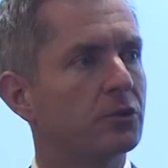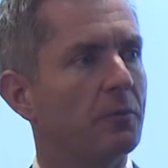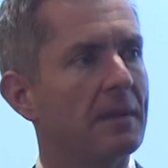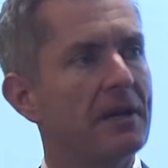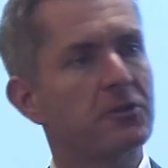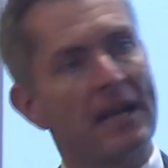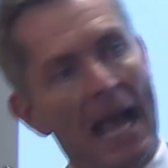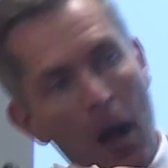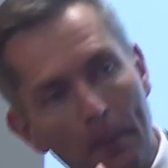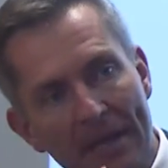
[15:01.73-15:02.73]
so by measuring
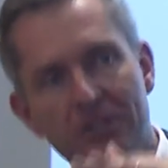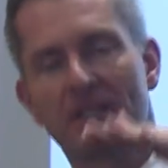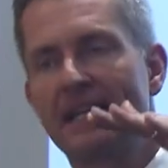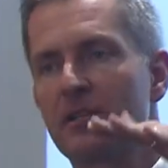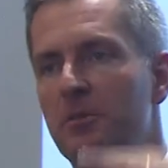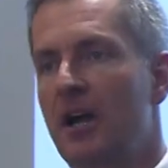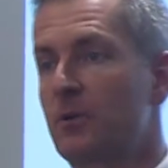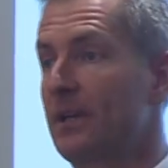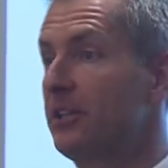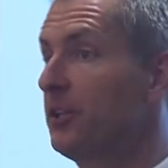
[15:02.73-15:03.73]
how much light is
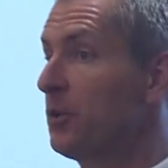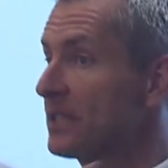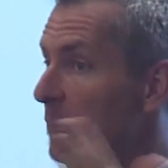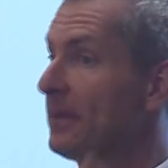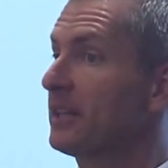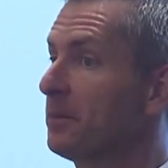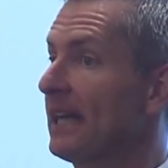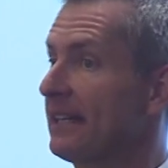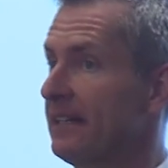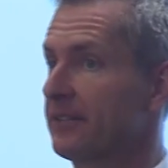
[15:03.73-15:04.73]
blocked, we can deduce how big the
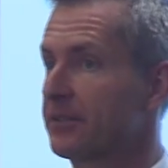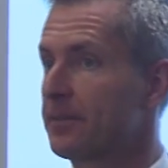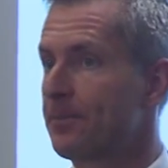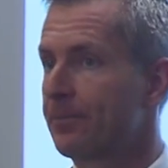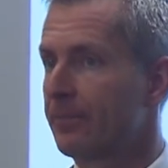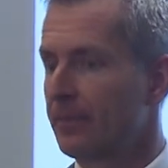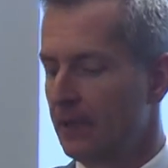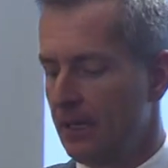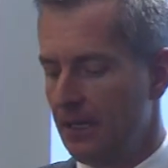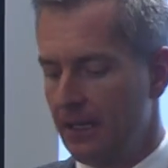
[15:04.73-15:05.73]
planet is.
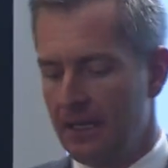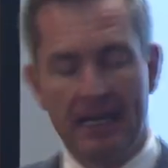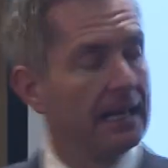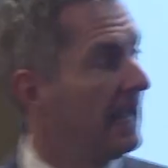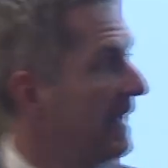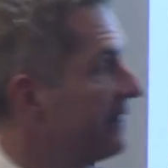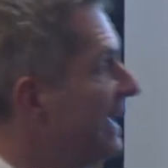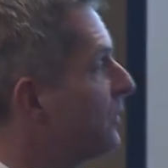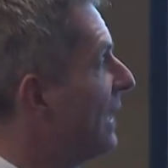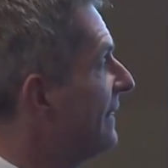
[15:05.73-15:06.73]
And
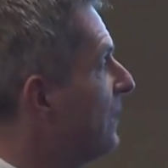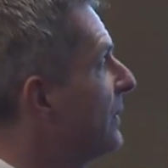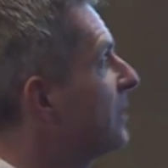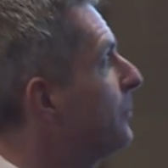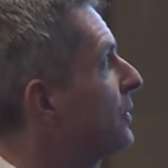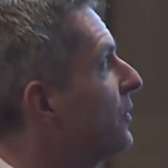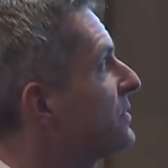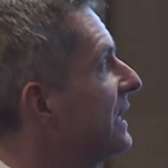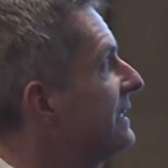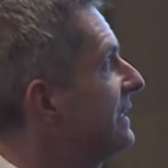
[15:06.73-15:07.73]
then, and then we can put
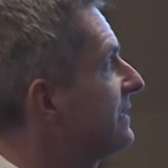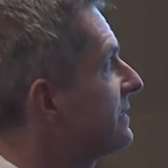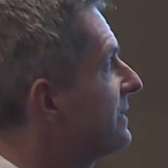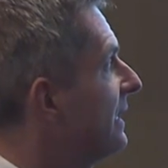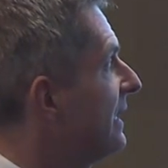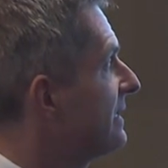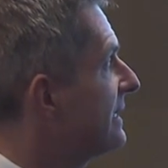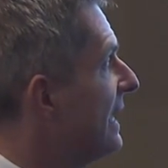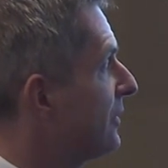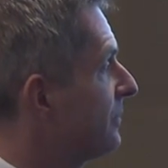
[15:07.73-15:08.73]
those ideas uh,
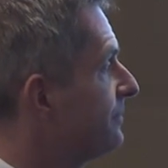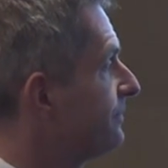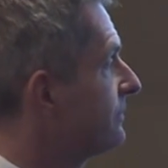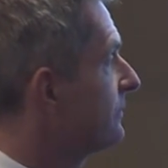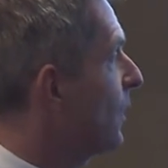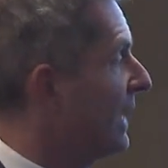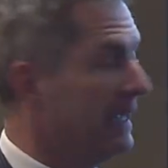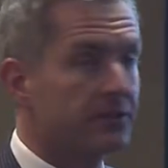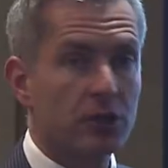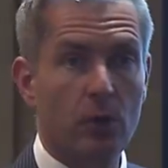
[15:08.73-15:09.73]
together.
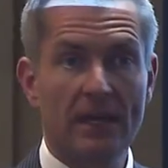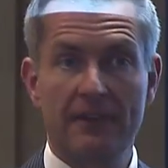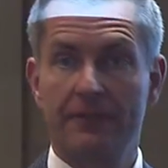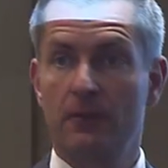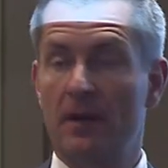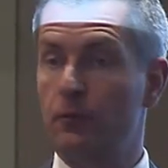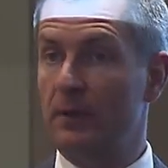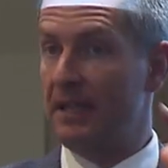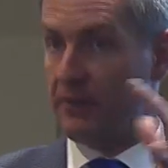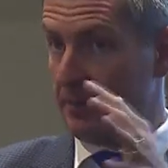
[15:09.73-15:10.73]
Okay, so if, if,
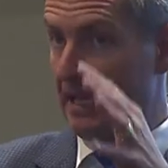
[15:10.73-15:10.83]
if the